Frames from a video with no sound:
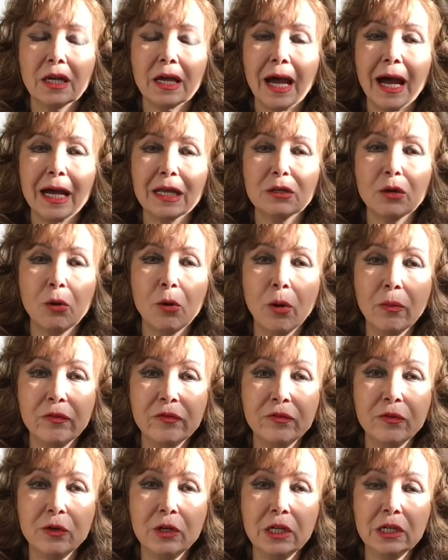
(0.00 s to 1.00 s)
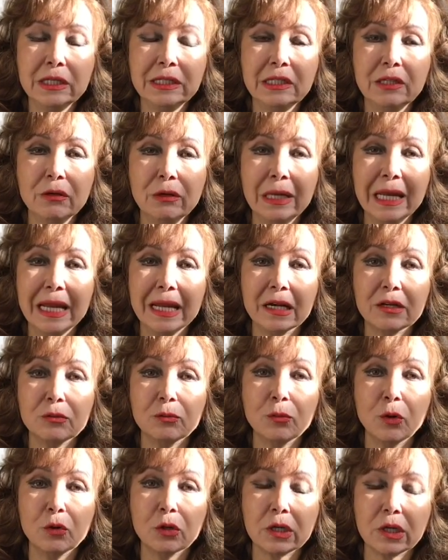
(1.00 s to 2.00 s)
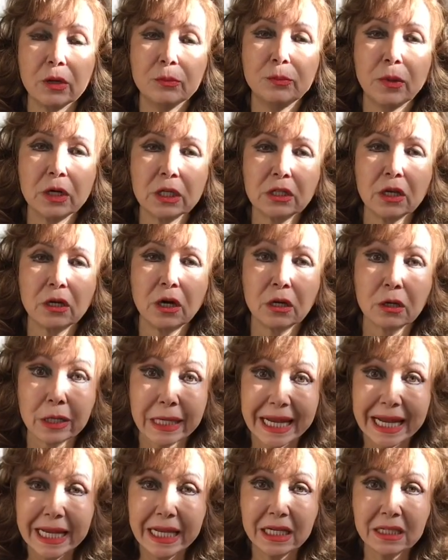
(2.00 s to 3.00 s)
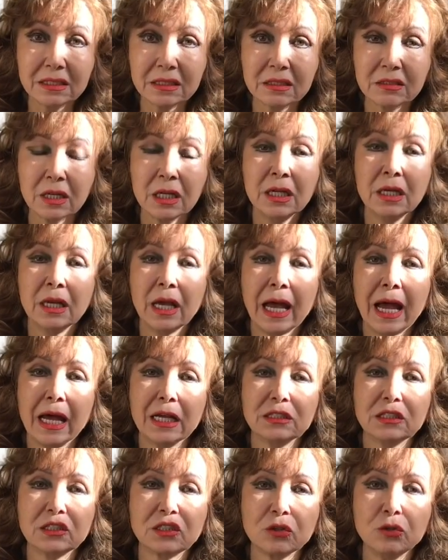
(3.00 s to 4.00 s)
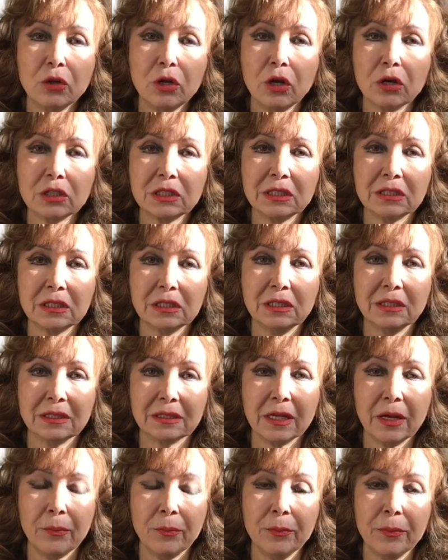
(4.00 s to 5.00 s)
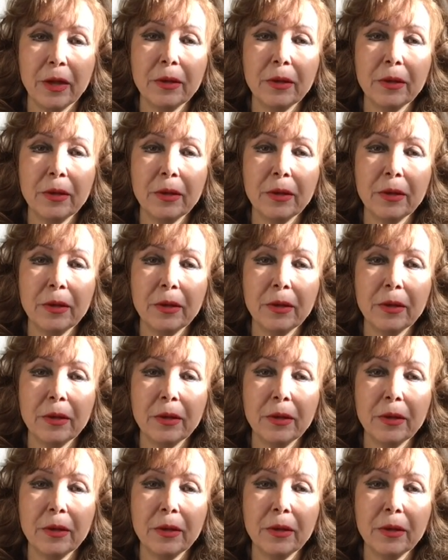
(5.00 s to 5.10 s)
And hopefully you learn more about our Earth and solar system.